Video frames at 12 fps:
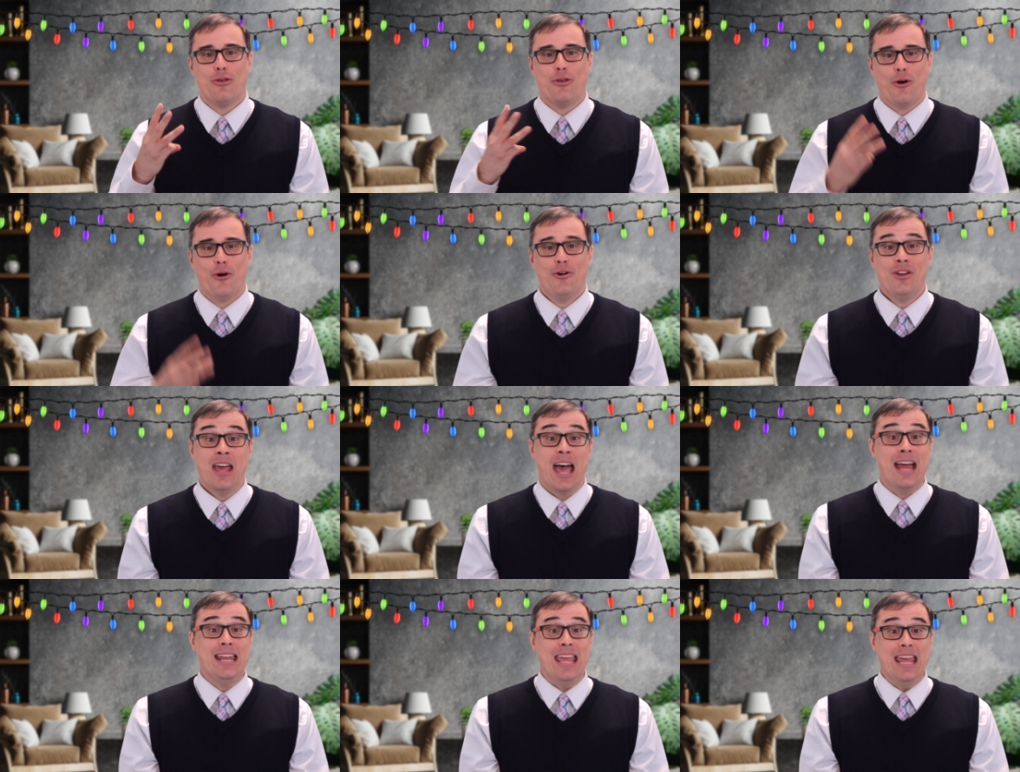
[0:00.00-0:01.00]
Third,
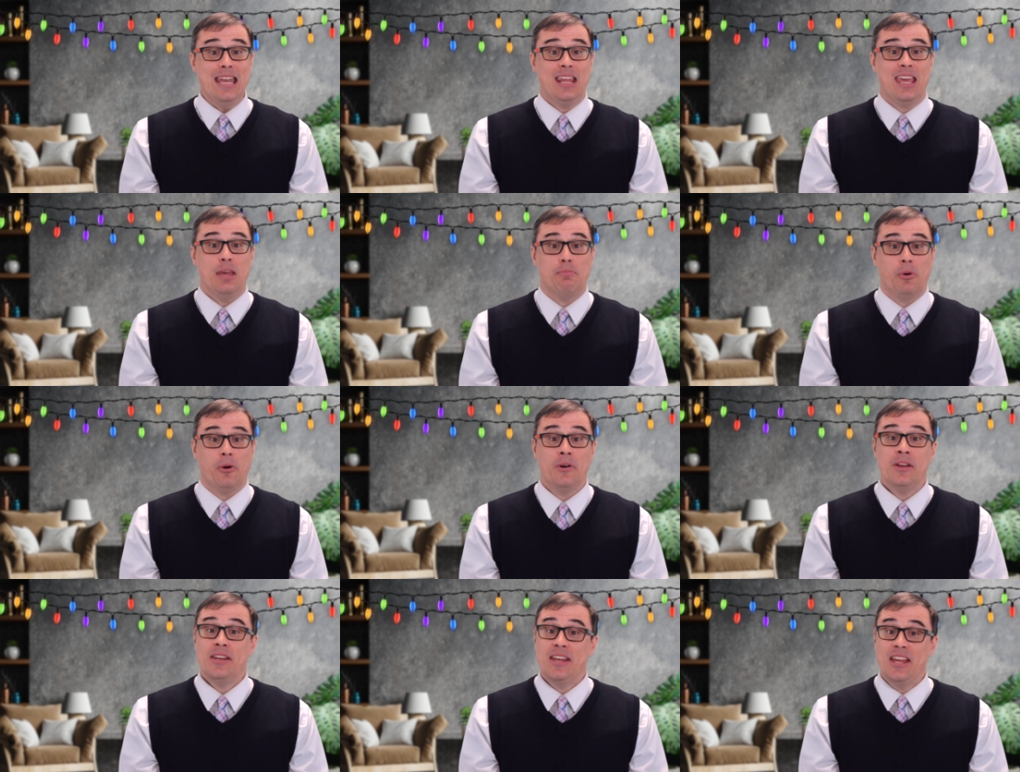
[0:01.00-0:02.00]
an innkeeper.
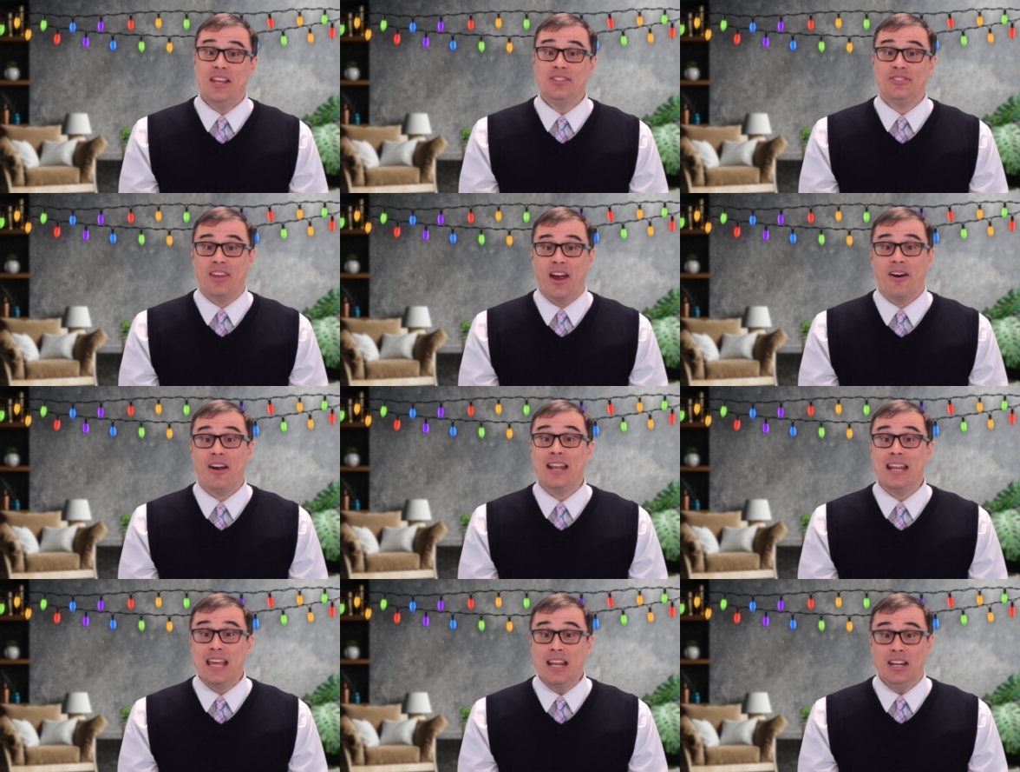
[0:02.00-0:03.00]
Is there
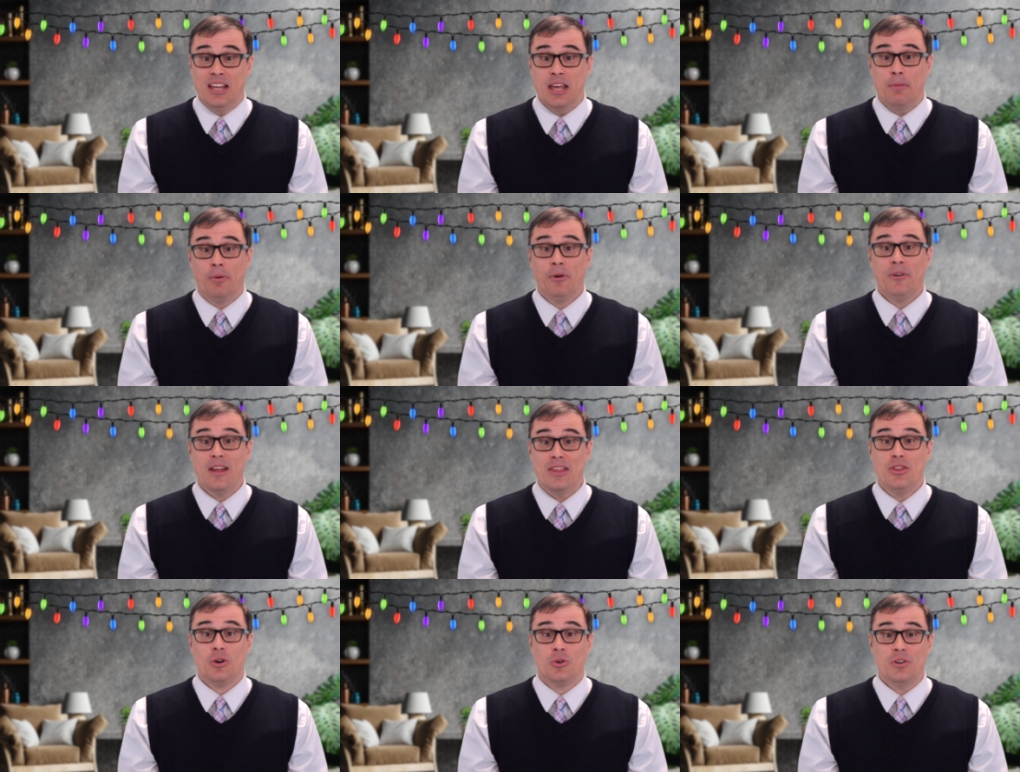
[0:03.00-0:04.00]
an innkeeper
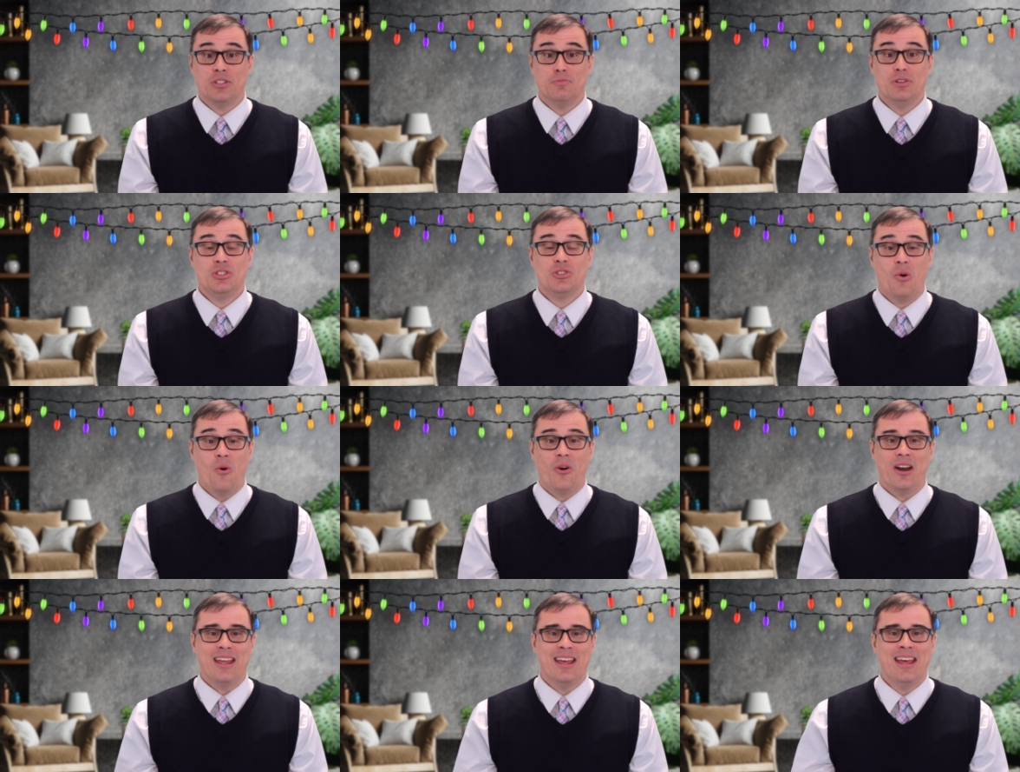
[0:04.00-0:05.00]
in the Christmas
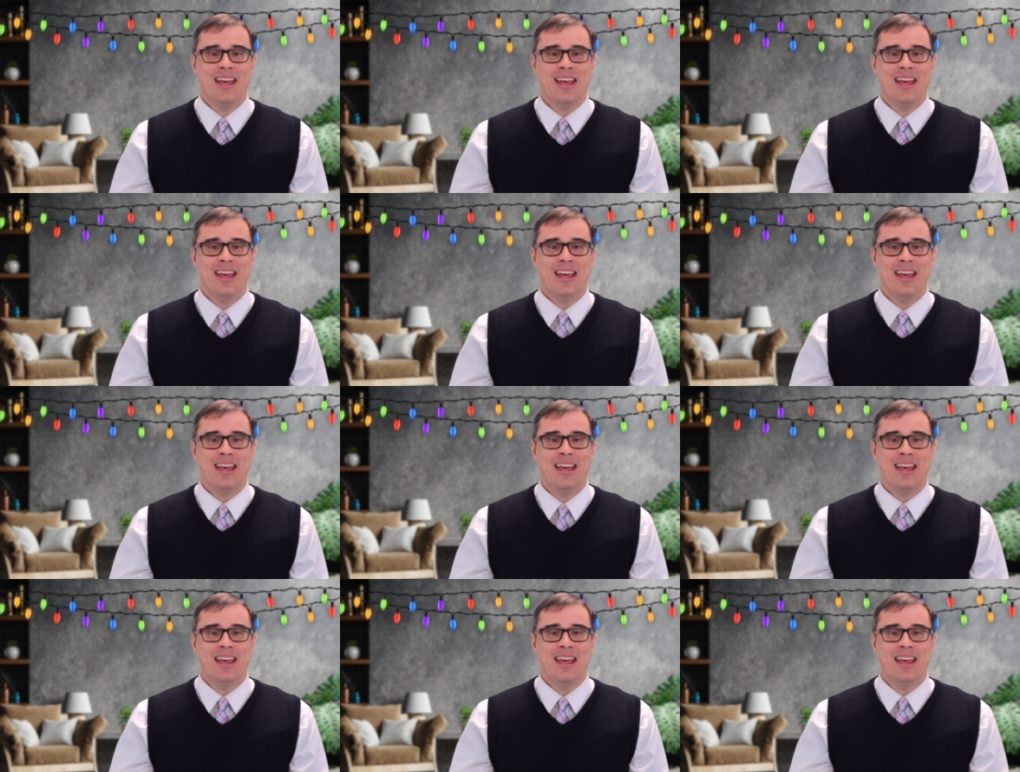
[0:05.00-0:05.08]
story?